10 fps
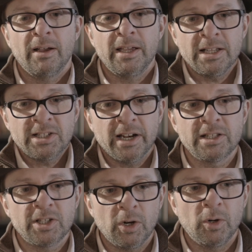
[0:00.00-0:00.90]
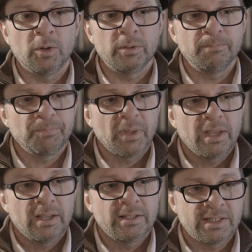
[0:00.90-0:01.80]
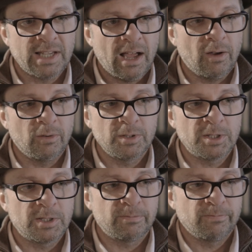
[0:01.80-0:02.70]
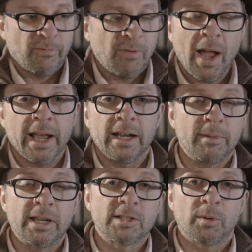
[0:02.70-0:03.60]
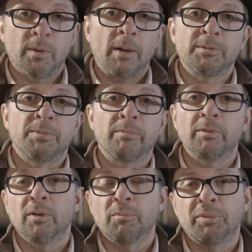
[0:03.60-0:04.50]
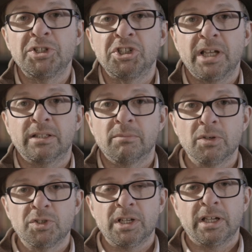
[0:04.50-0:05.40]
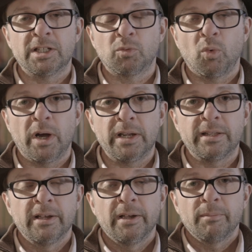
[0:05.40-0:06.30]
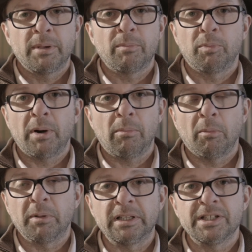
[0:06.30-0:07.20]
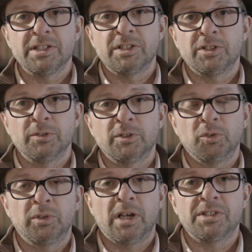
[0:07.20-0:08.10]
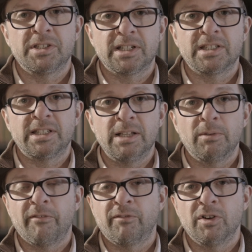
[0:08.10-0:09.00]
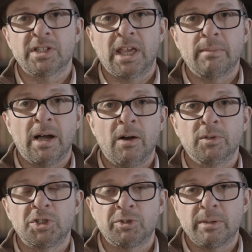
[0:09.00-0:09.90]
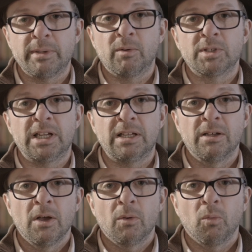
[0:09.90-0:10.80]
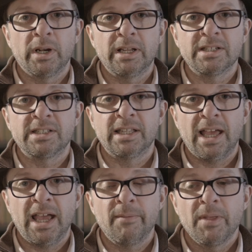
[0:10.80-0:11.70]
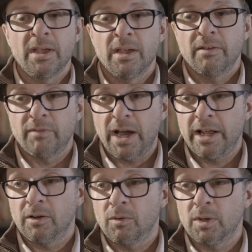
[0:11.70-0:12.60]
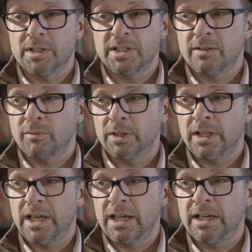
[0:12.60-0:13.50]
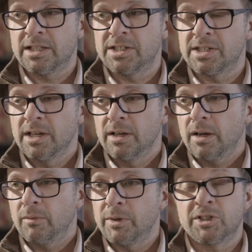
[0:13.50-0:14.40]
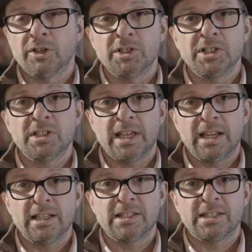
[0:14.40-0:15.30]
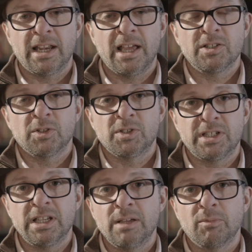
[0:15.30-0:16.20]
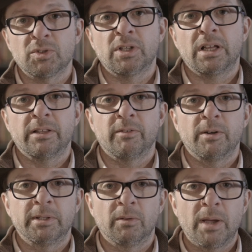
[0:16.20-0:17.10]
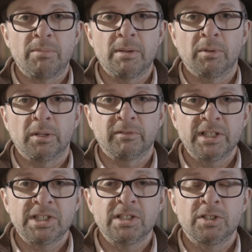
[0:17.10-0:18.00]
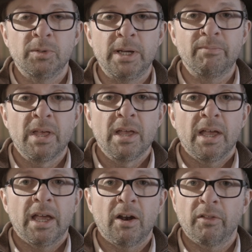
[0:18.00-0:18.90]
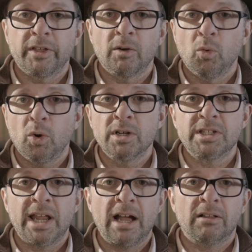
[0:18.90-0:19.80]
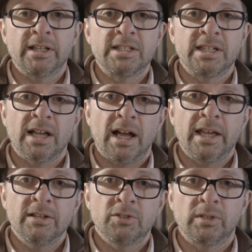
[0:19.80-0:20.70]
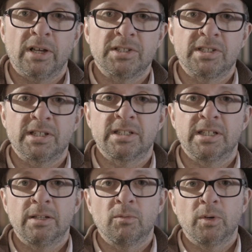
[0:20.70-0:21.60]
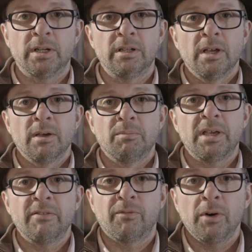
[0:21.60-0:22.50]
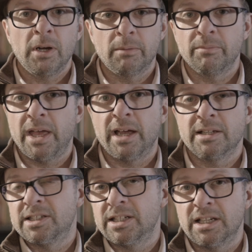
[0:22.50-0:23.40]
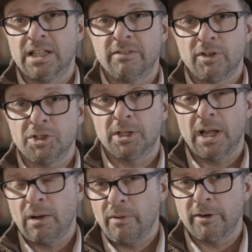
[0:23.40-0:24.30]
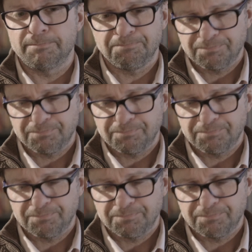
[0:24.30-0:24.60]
each on its own sounds fine. I mean, it's what helps people appreciate the music. It's what people probably listened to in 2016 when it first came out, when streaming wasn't what it is today. Vinyl wasn't really in its resurgence that it is today, so CD most likely would have been the way people have listened to it, and all the awards and accolades he got in 2016 would be from that CD version. However,